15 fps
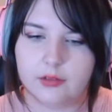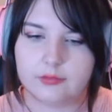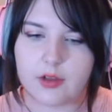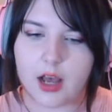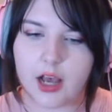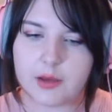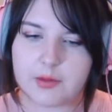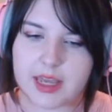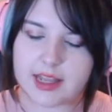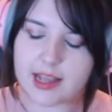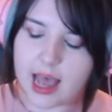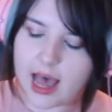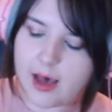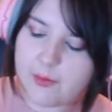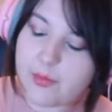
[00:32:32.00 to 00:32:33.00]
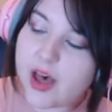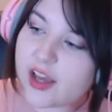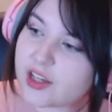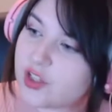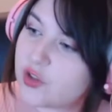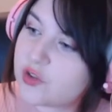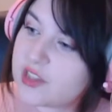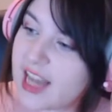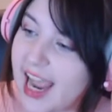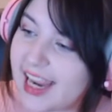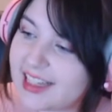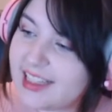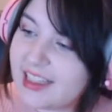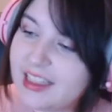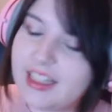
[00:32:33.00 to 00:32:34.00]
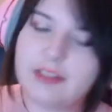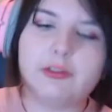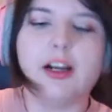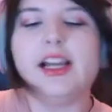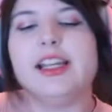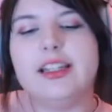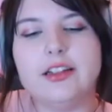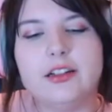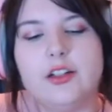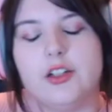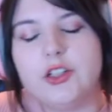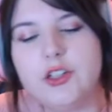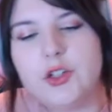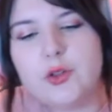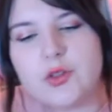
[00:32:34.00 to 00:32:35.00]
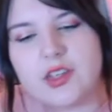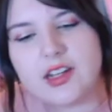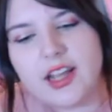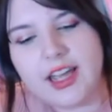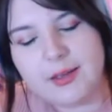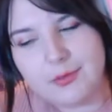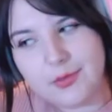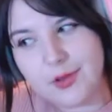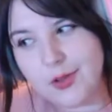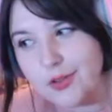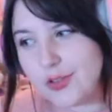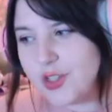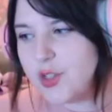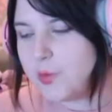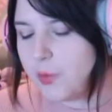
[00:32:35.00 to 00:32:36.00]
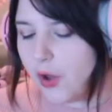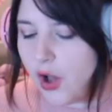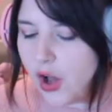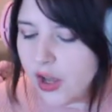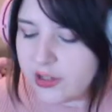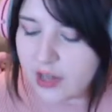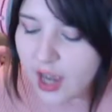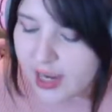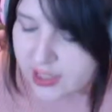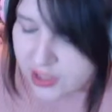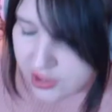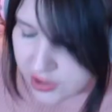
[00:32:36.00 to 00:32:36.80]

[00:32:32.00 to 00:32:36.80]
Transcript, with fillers: I mean, hamburger, you're technically right. Username, spot on. I just